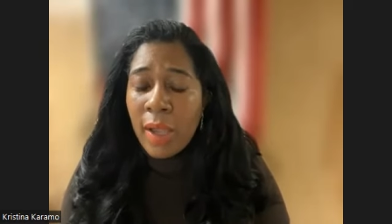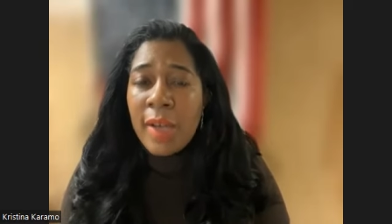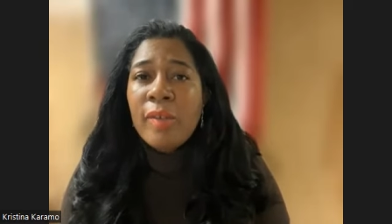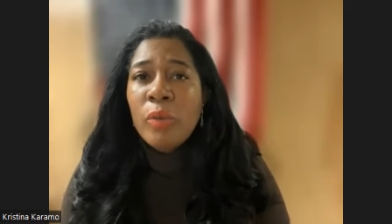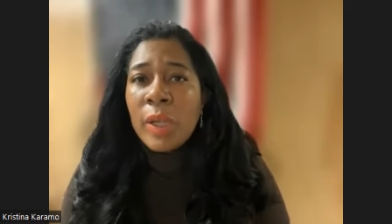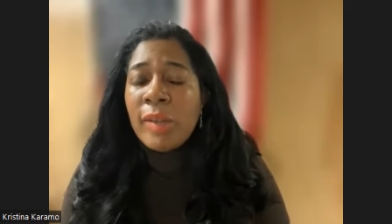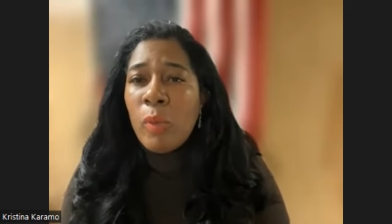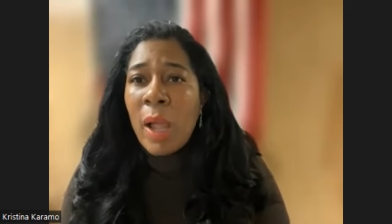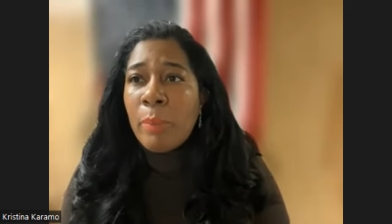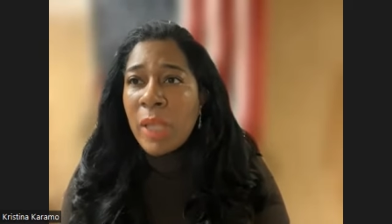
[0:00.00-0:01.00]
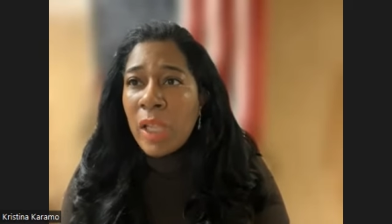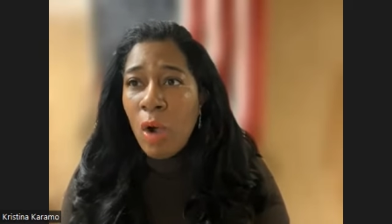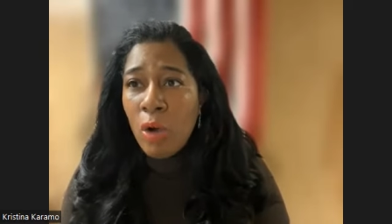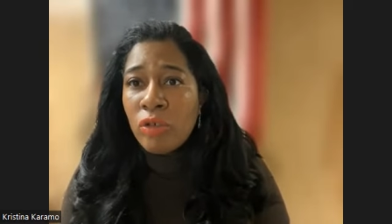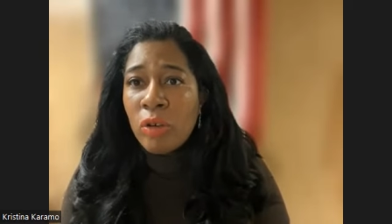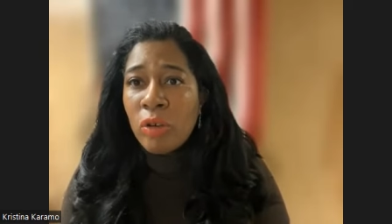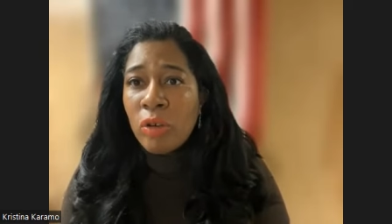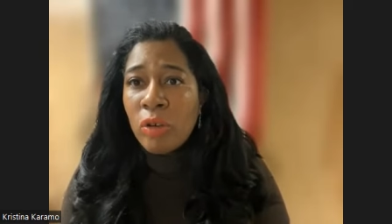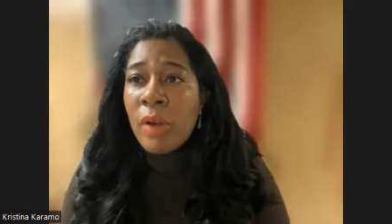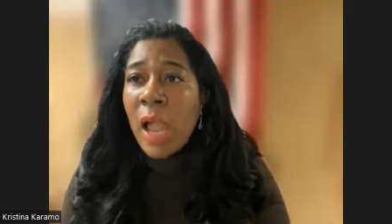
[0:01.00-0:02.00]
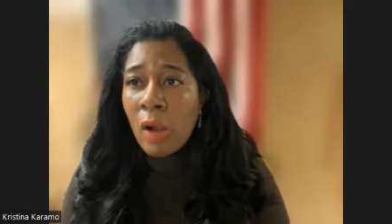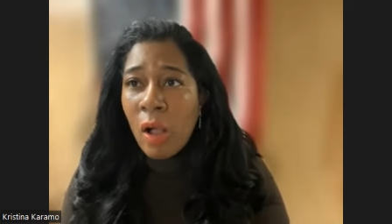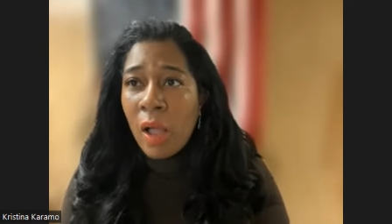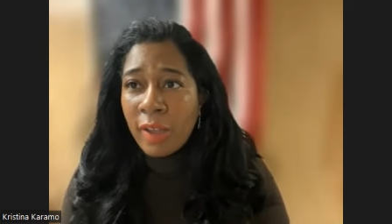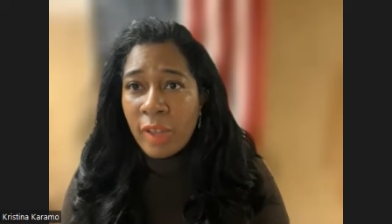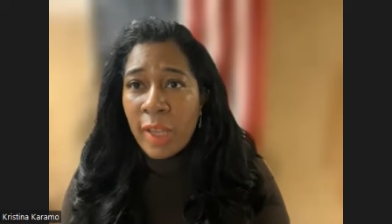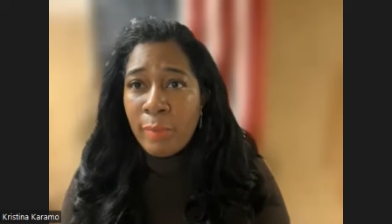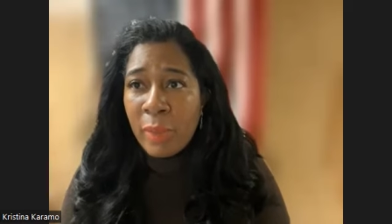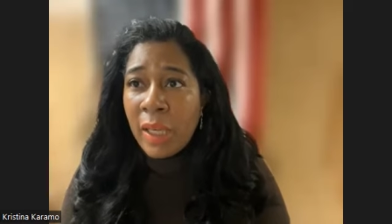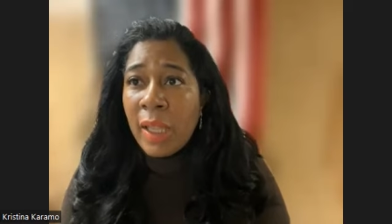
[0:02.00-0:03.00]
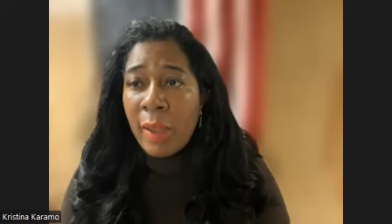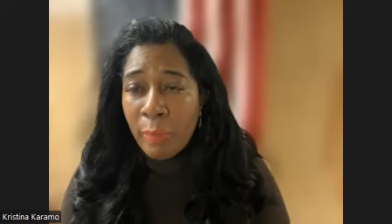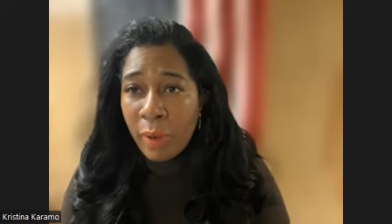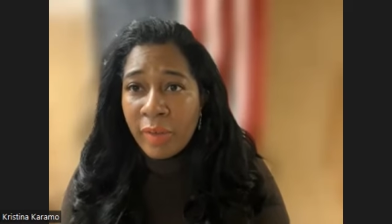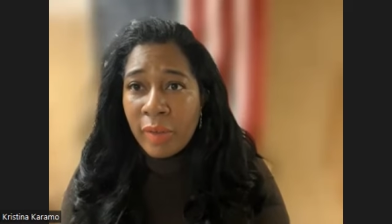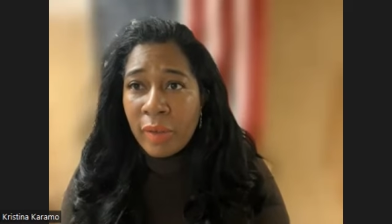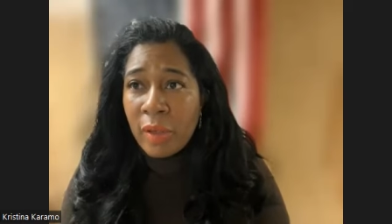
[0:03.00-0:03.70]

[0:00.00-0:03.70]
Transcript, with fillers: And there's a reason why Pete Hoekstra will not call a state meeting in person.